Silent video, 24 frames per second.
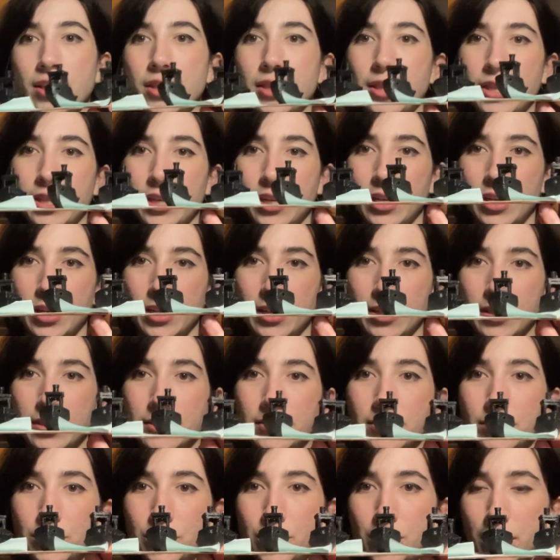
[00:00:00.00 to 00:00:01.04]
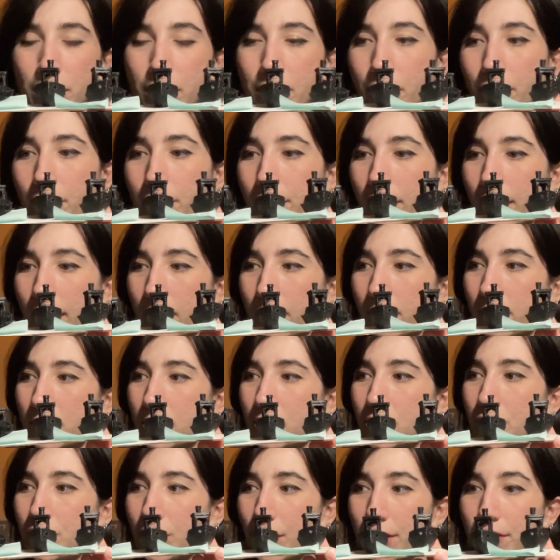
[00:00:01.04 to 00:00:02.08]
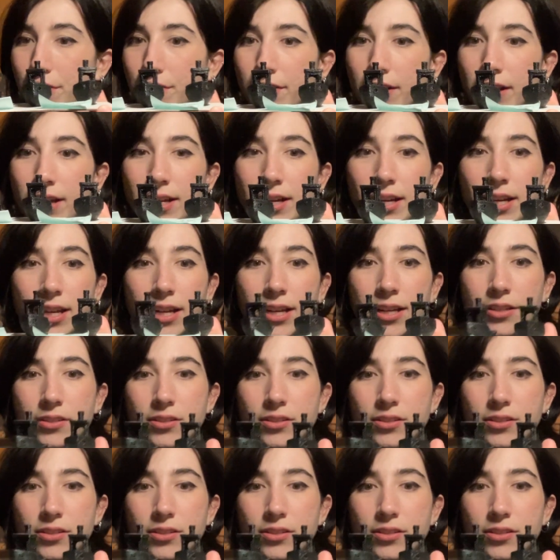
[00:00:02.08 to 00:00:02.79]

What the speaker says: the G-code I was generating.